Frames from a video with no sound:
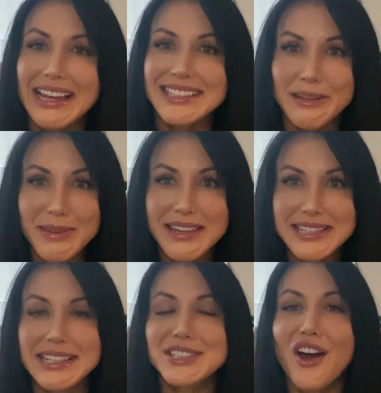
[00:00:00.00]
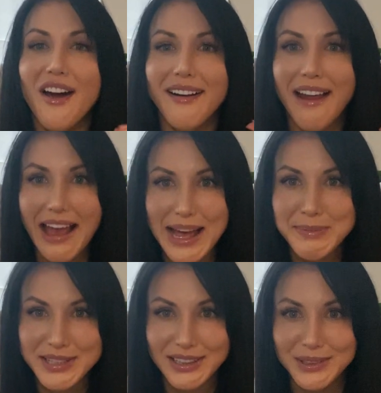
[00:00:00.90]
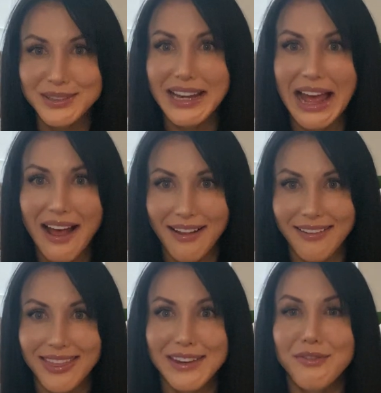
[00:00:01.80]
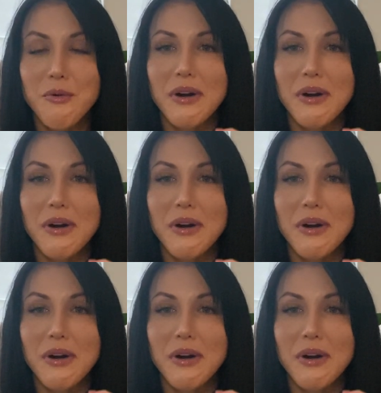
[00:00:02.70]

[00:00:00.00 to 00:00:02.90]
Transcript: Some of these things are absolutely healthy for